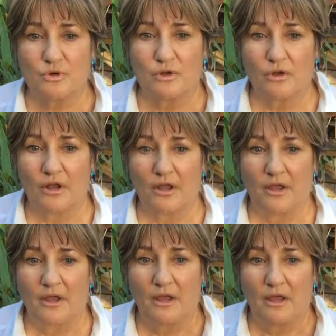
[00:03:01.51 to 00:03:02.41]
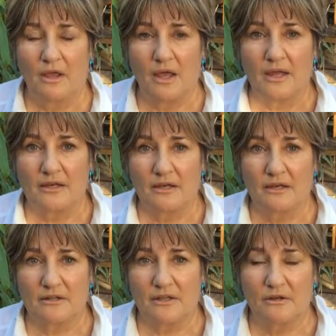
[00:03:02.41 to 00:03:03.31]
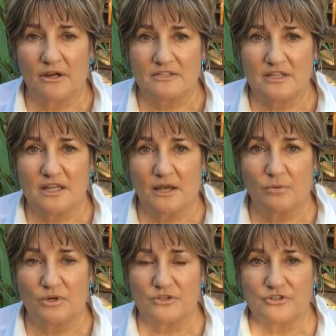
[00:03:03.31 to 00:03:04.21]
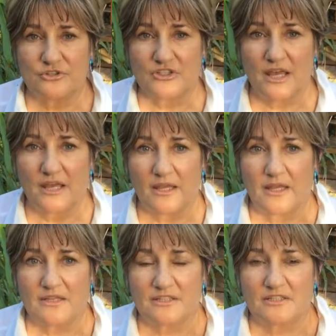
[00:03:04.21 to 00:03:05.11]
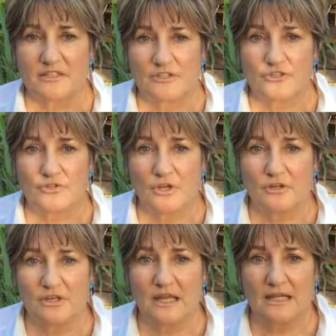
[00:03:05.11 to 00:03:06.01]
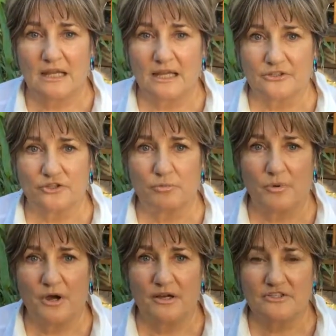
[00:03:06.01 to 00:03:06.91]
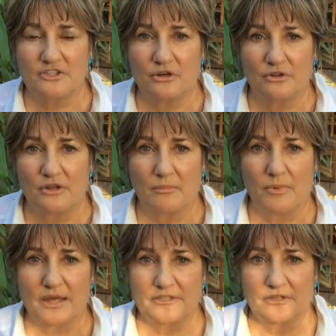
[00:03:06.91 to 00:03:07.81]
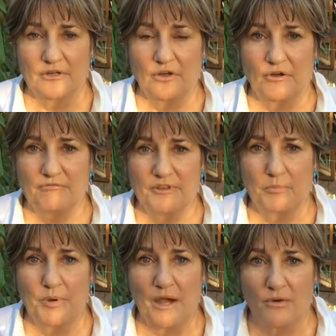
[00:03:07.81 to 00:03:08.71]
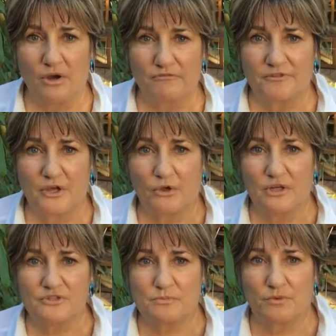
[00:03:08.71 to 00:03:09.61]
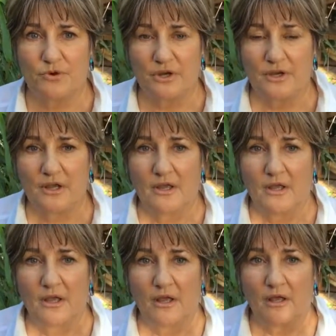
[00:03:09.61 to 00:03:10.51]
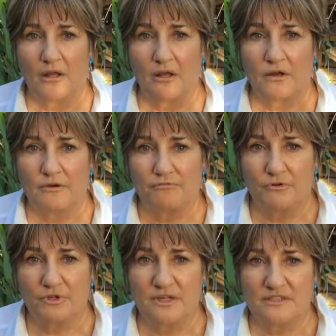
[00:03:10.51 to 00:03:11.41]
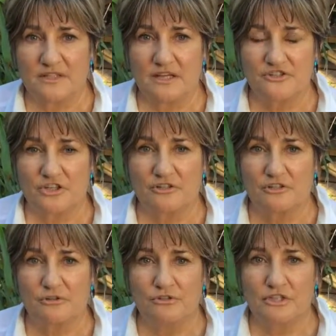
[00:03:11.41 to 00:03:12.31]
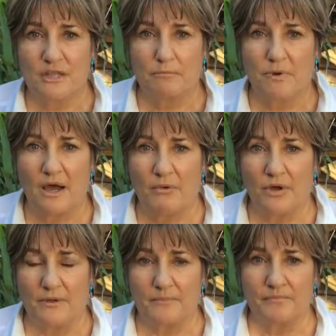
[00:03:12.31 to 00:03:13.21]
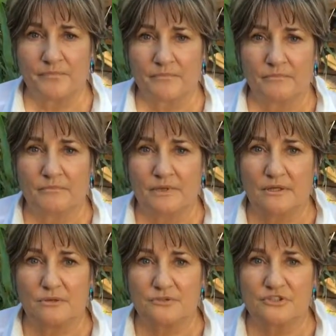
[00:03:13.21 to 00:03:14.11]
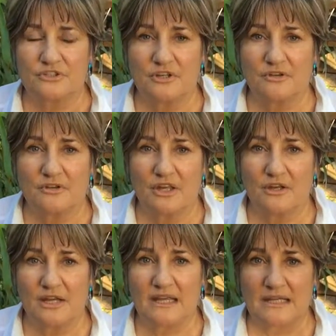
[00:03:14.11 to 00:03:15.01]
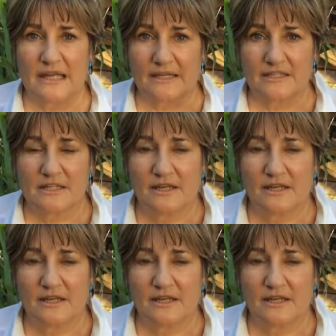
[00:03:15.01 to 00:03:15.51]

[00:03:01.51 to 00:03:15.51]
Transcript: will. And the last thing I want to say is, do not neglect to pass on the baton of the power of the Holy Spirit. A lot of organizations lose their power because they neglect